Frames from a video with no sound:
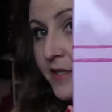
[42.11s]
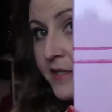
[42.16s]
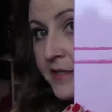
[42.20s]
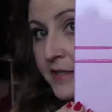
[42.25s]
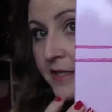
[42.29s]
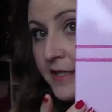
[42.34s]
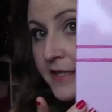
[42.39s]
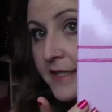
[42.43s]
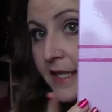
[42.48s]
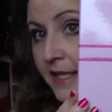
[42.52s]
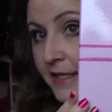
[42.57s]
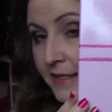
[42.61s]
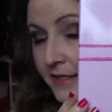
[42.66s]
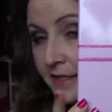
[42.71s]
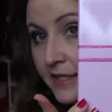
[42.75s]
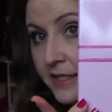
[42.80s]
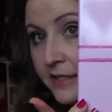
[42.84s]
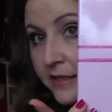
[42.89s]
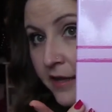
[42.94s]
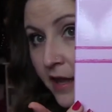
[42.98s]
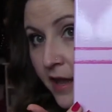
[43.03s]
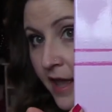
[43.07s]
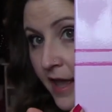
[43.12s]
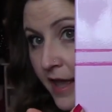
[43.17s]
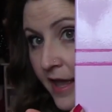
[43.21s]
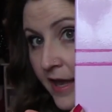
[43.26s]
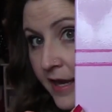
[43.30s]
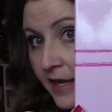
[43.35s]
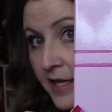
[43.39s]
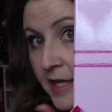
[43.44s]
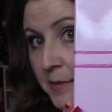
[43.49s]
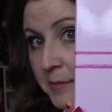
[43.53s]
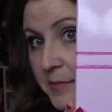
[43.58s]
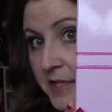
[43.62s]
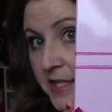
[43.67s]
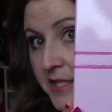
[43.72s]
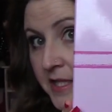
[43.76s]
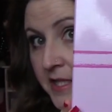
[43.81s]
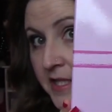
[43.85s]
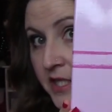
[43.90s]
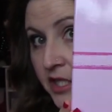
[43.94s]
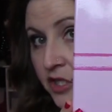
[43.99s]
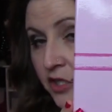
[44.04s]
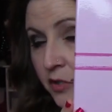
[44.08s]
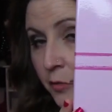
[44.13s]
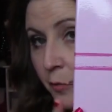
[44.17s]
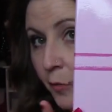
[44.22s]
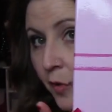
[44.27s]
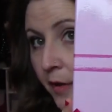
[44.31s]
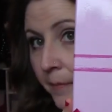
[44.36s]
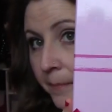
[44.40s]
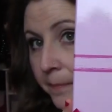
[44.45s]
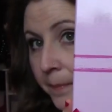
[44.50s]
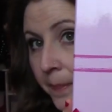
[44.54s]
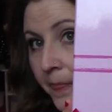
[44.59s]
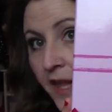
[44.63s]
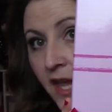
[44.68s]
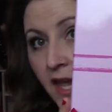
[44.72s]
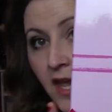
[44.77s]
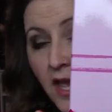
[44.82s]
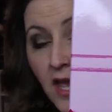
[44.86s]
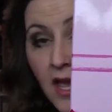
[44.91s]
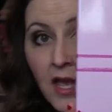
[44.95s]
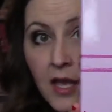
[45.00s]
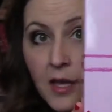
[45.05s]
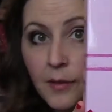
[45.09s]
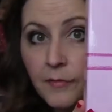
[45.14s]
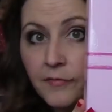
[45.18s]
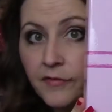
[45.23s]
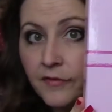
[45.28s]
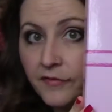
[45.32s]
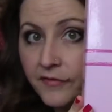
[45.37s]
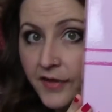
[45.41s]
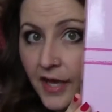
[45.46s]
As I said, this is a limited edition one for